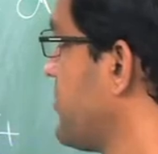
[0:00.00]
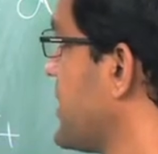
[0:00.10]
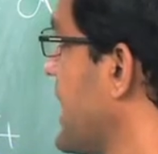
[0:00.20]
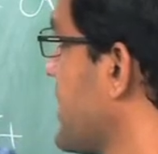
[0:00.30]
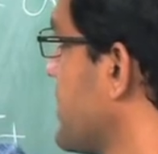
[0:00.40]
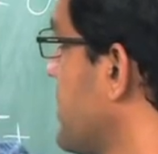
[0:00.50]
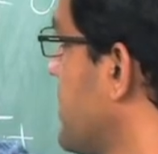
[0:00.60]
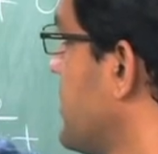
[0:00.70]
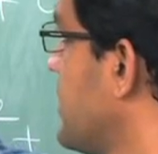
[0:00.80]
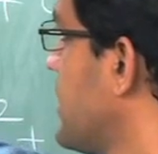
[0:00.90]
if you take
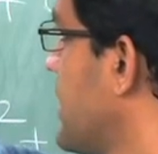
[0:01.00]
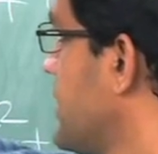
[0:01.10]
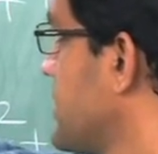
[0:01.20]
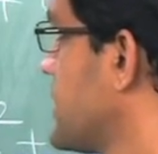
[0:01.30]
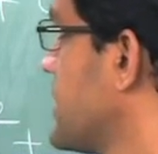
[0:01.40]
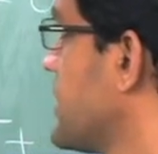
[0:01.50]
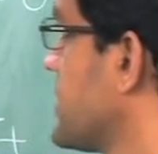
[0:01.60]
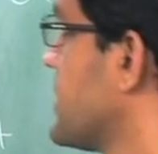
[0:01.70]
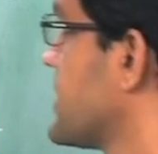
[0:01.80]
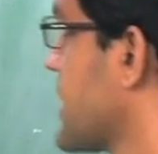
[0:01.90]

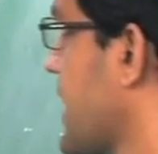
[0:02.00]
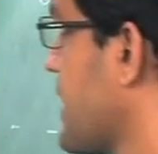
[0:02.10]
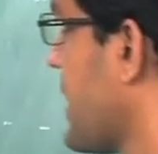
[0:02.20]
the second